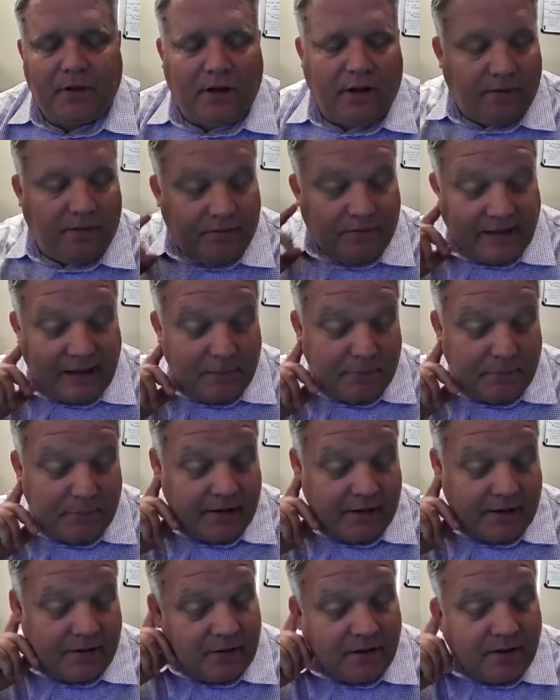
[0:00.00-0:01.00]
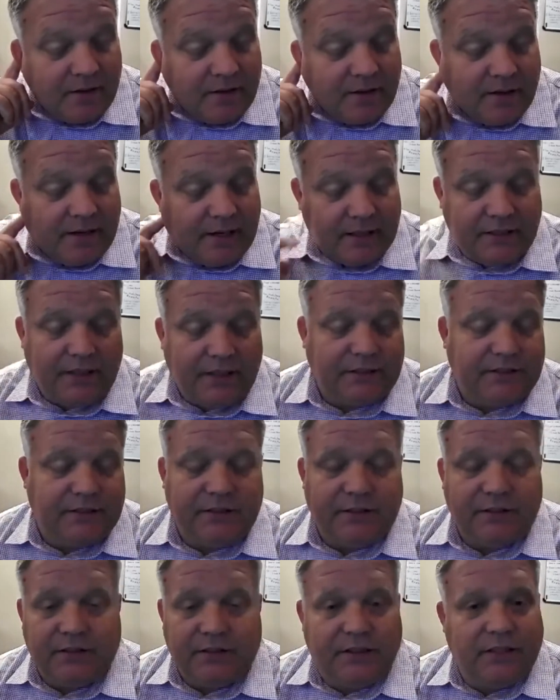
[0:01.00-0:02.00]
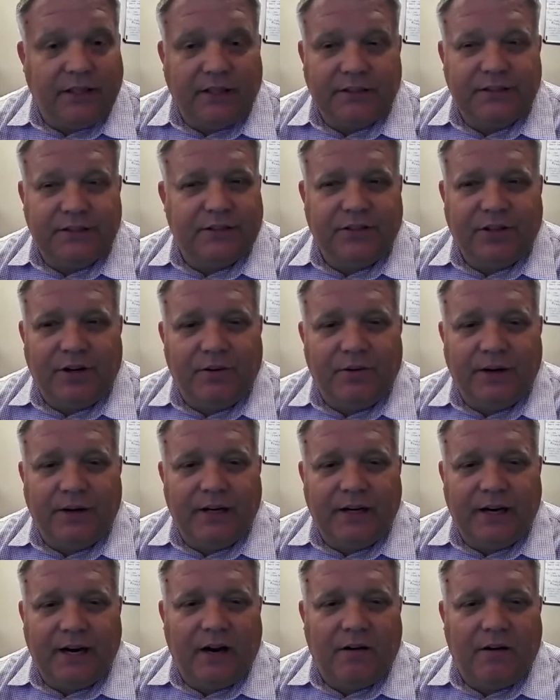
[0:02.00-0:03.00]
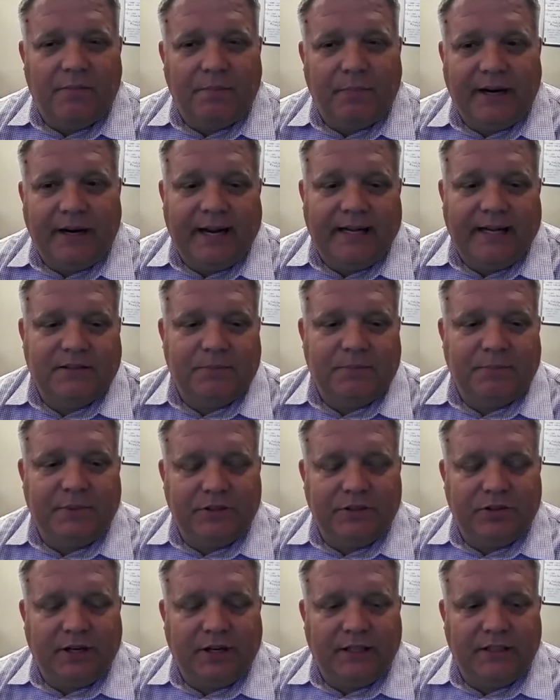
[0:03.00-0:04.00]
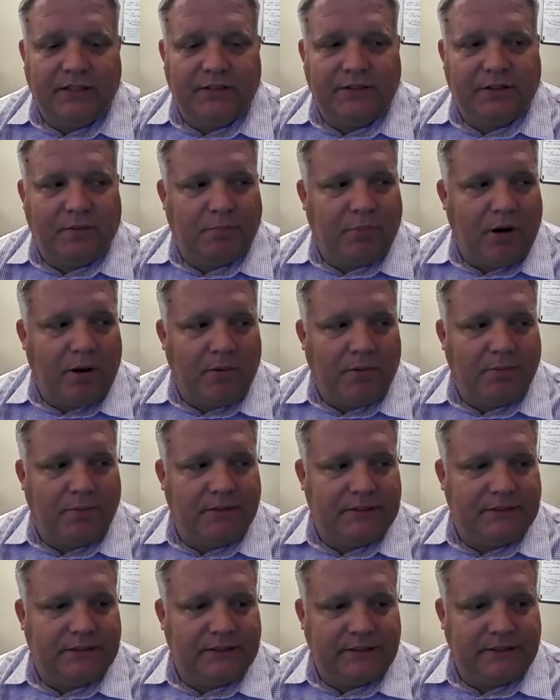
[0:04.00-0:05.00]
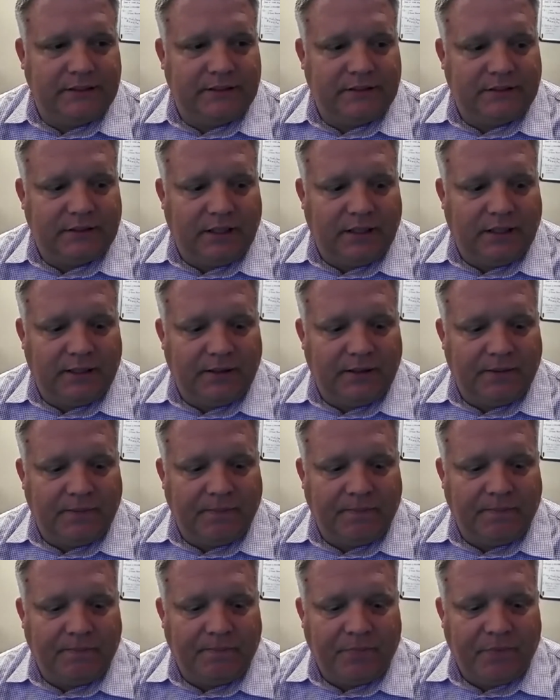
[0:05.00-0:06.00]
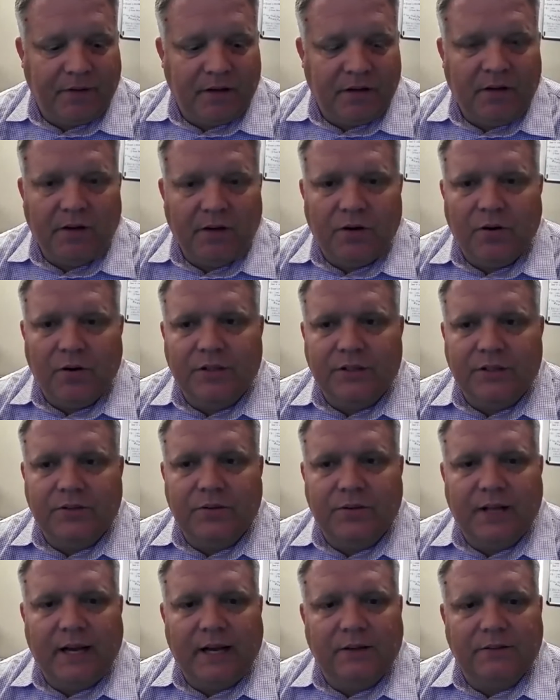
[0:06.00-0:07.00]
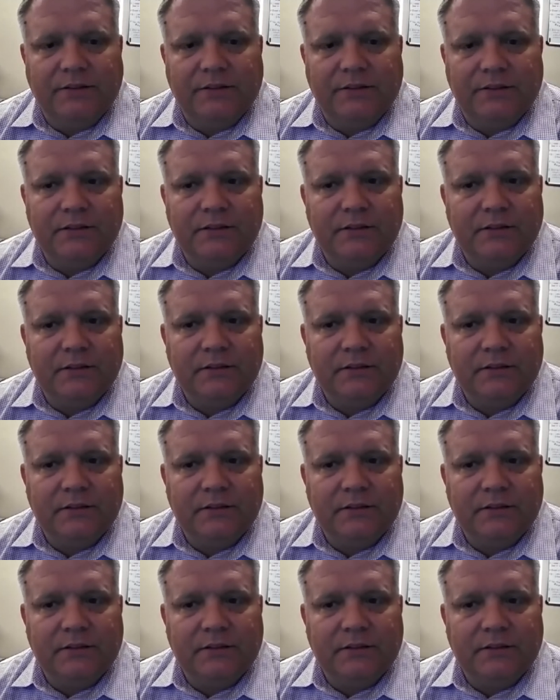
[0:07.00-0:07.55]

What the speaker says: a flatbed, and it doesn't start right now, but it hasn't been tried to start probably since early 2000s.